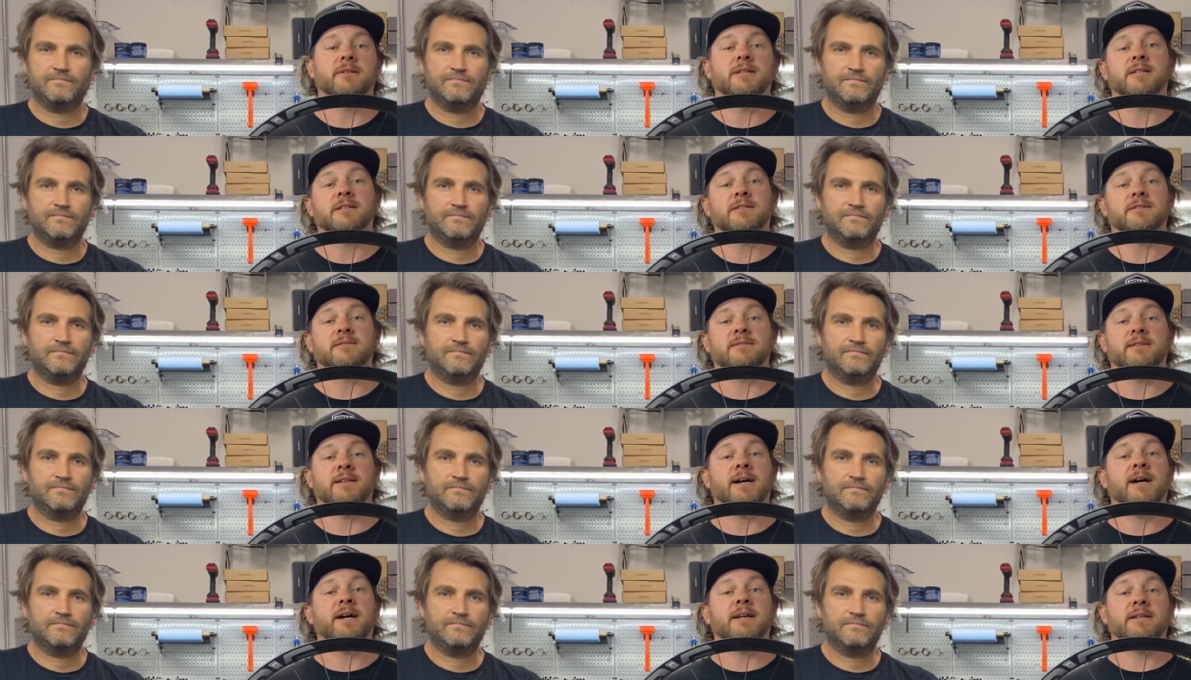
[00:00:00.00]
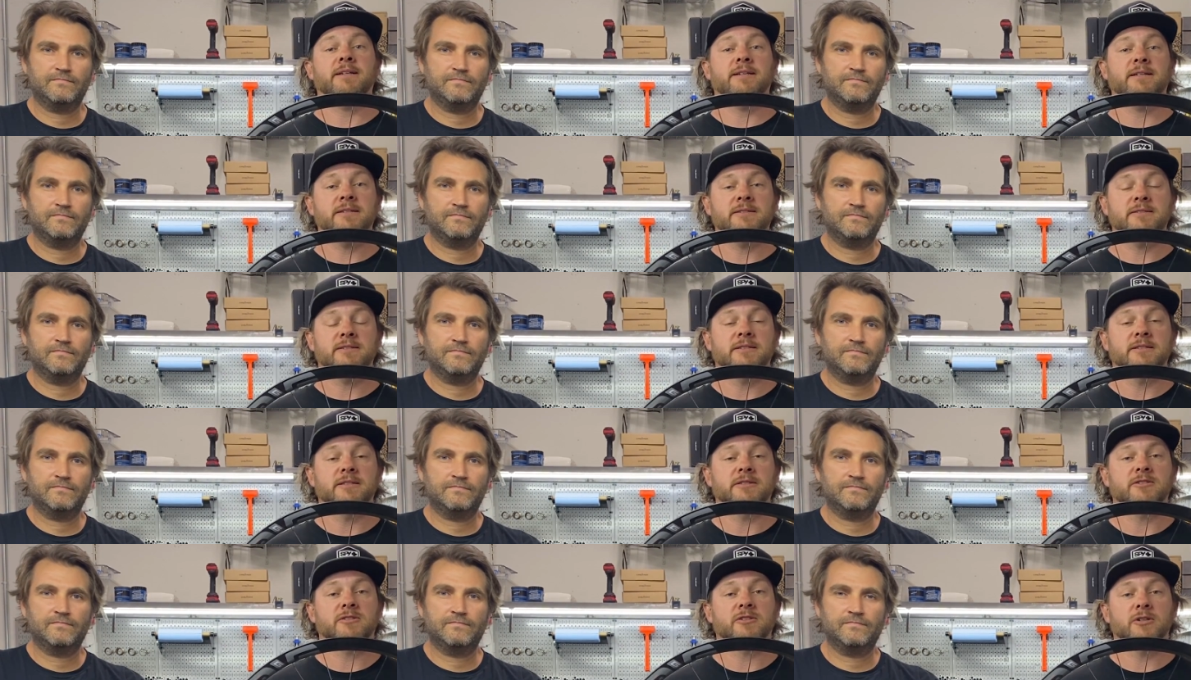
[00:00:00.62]
Speaker 1: It's that
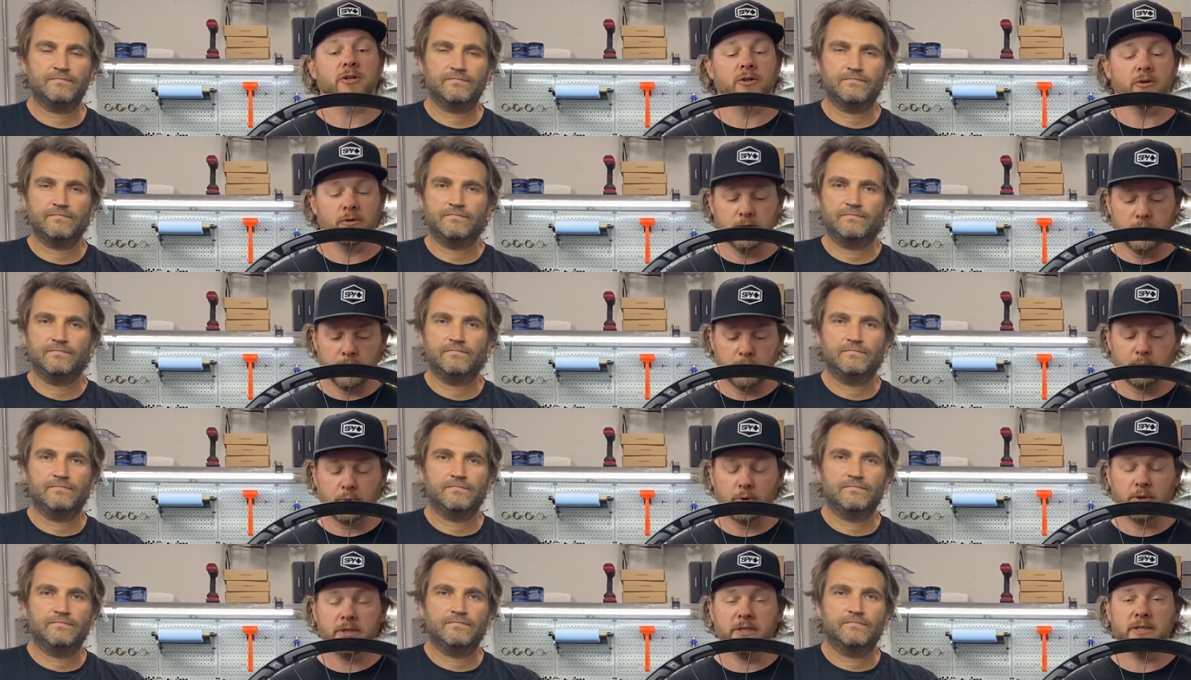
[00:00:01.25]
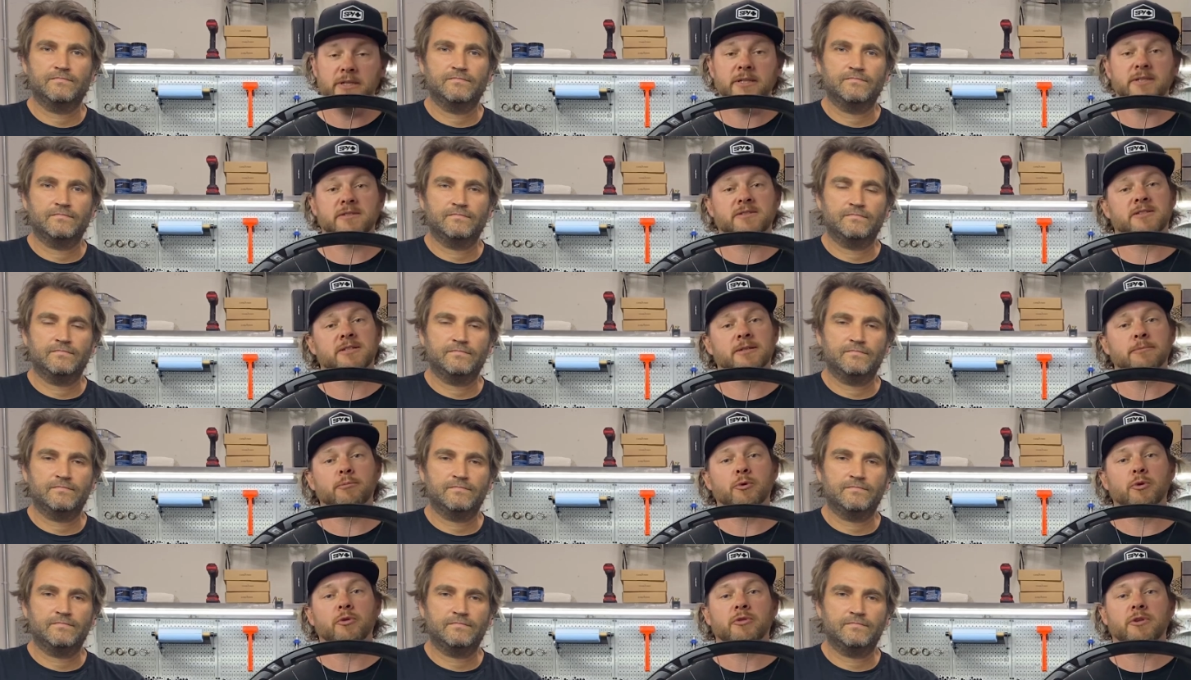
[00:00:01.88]
easy. So a pretty
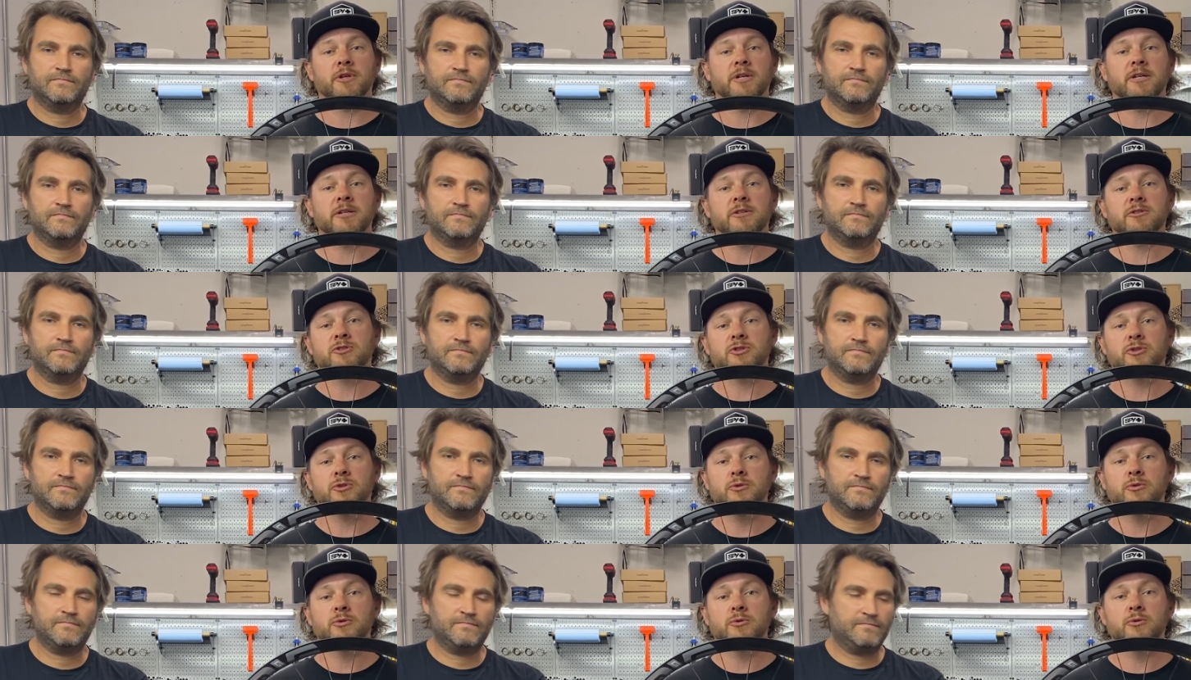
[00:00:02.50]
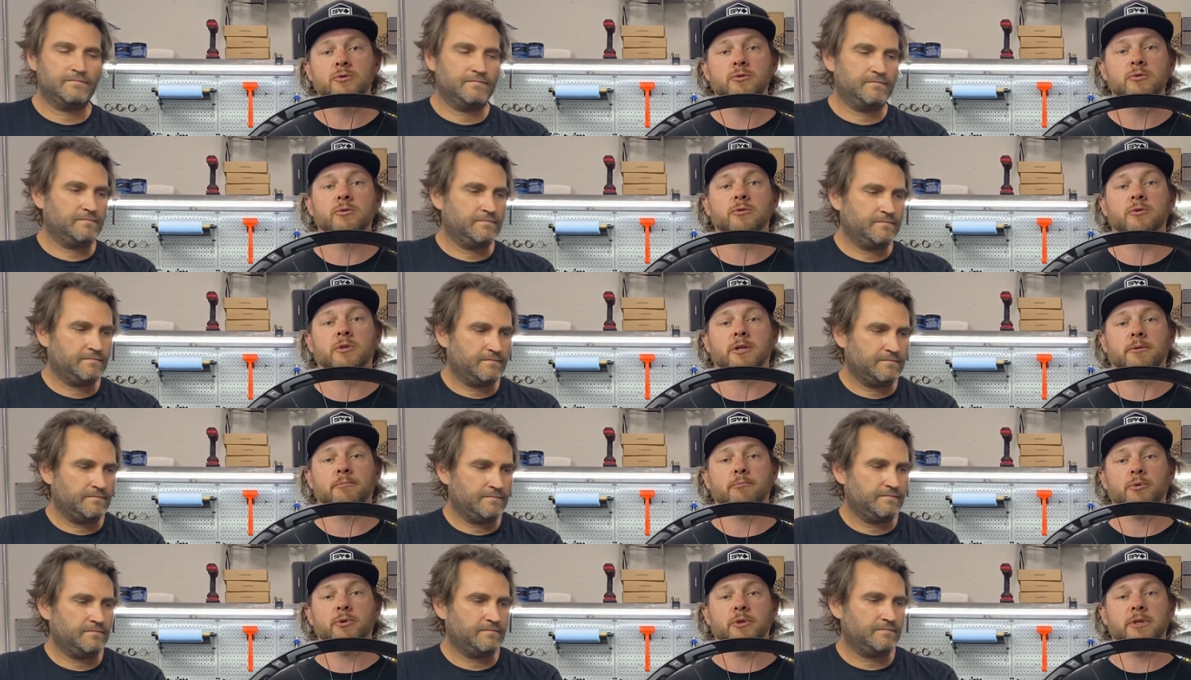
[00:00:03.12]
simple thing to
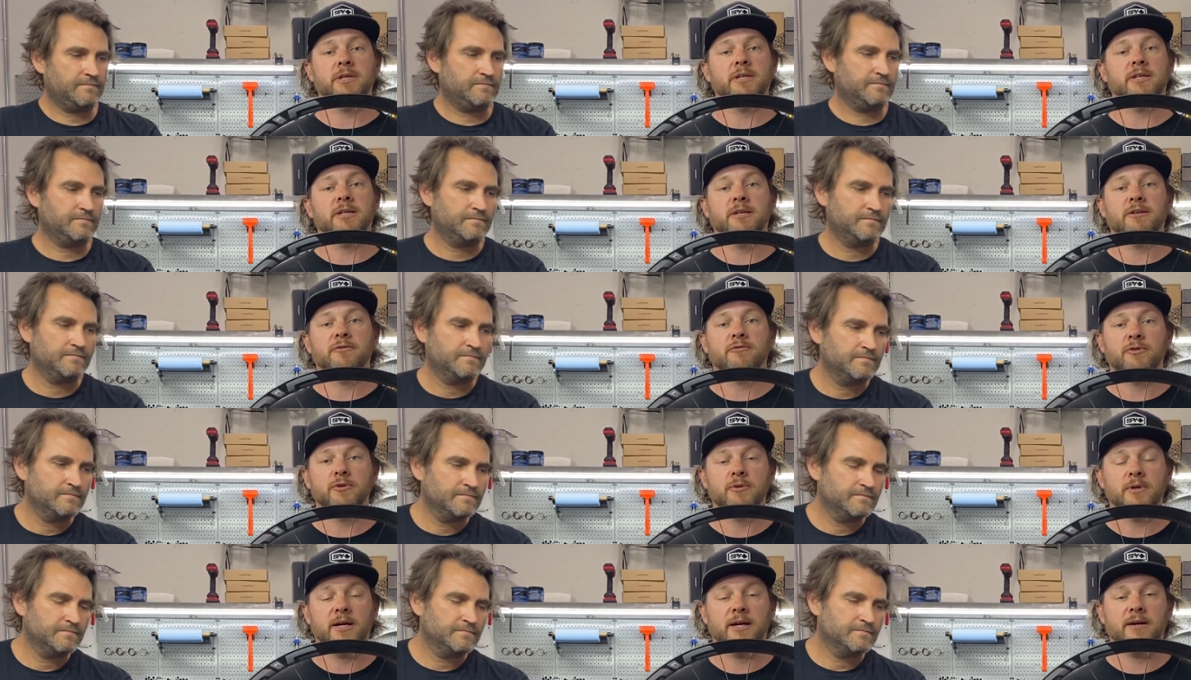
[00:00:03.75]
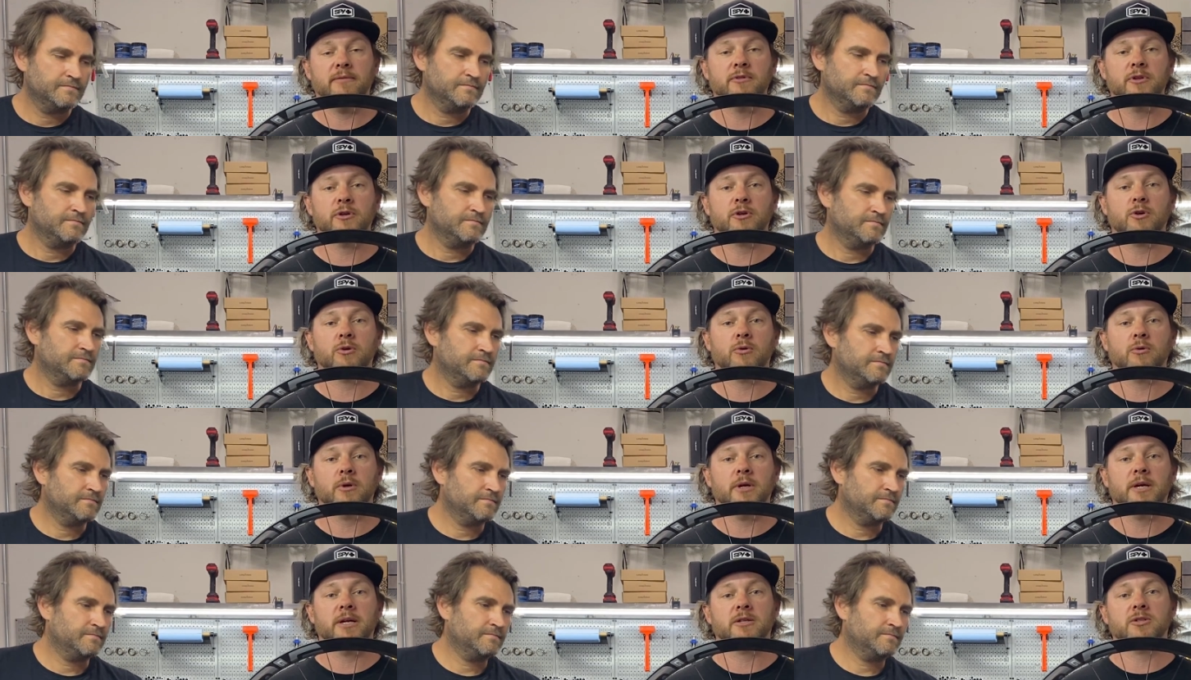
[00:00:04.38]
complete if you have the
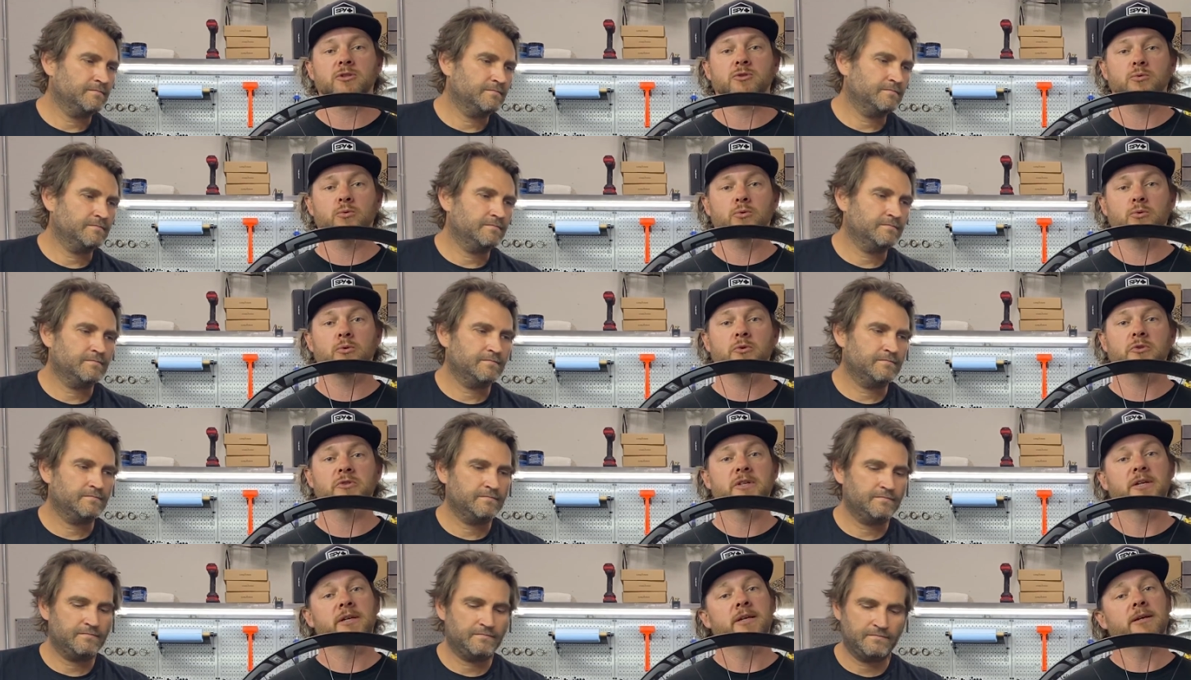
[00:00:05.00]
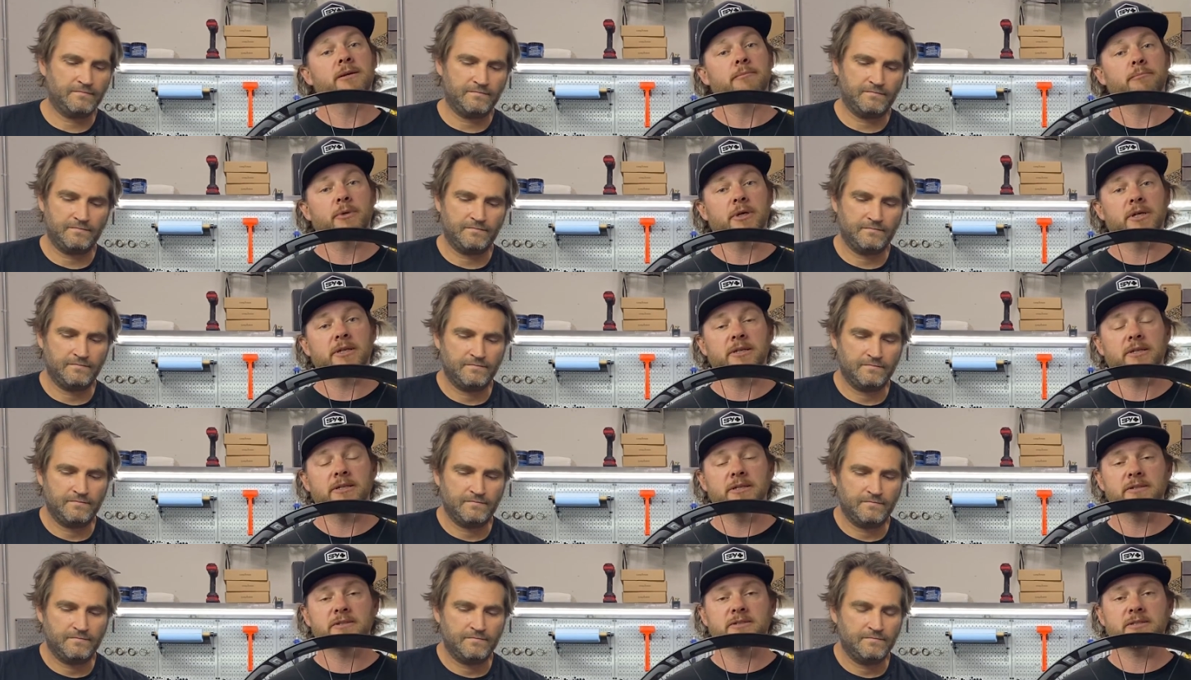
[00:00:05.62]
correct tools, but
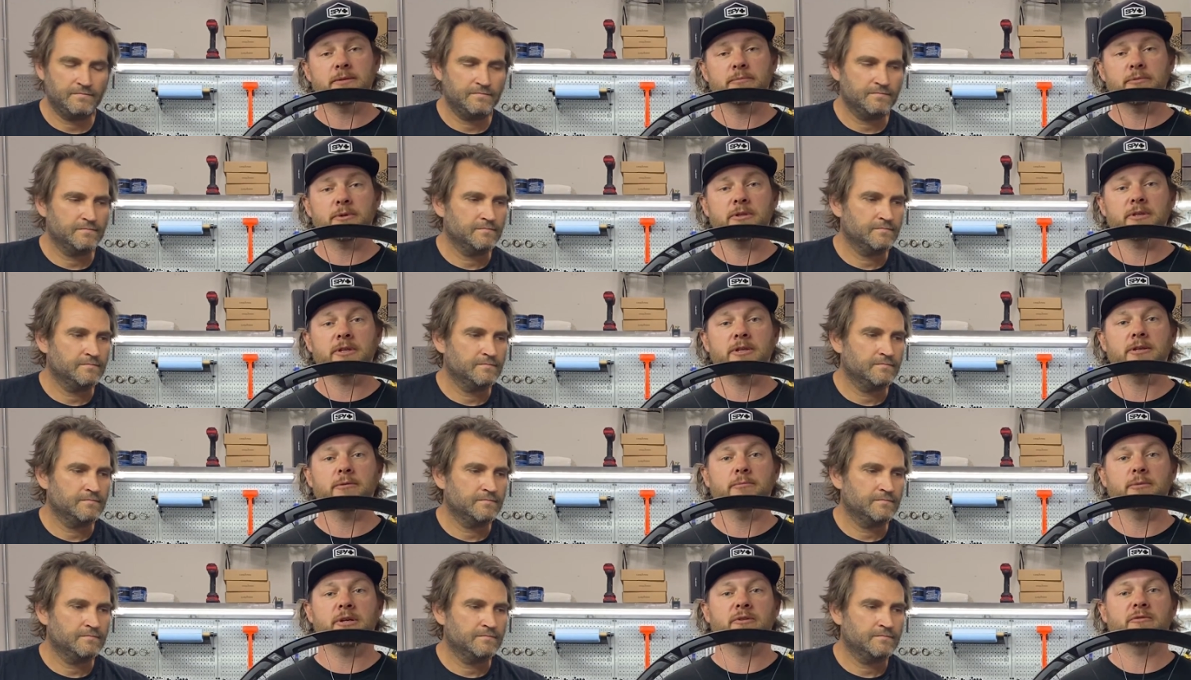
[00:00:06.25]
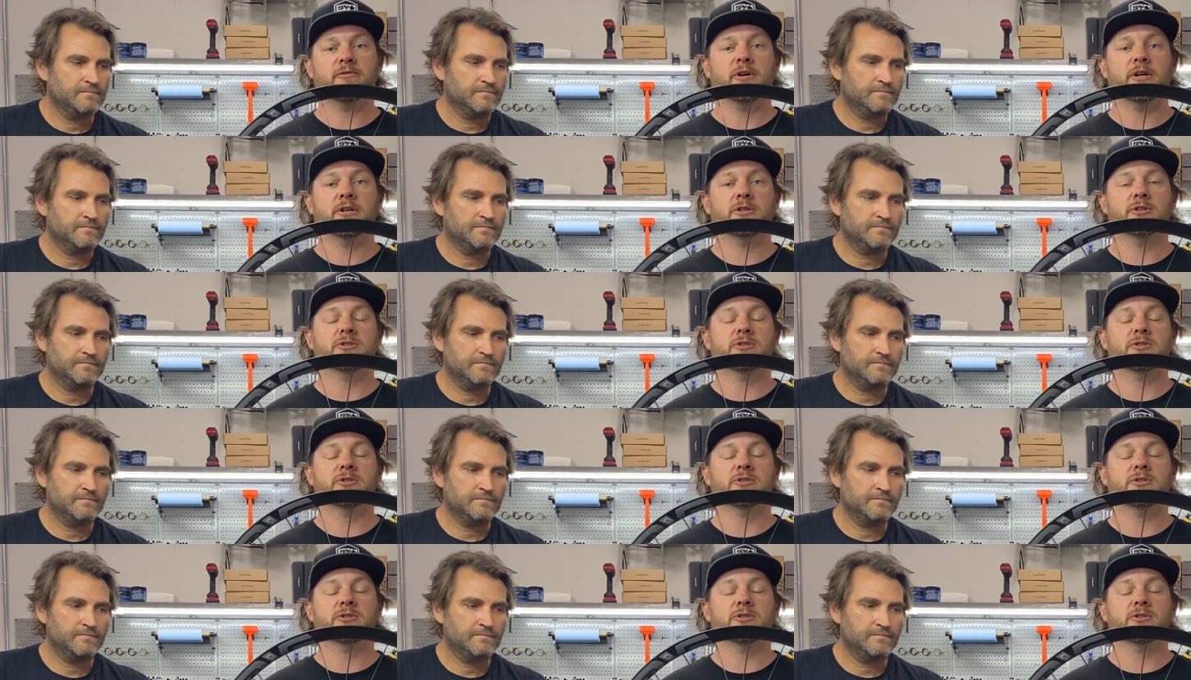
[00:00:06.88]
it is something that you may find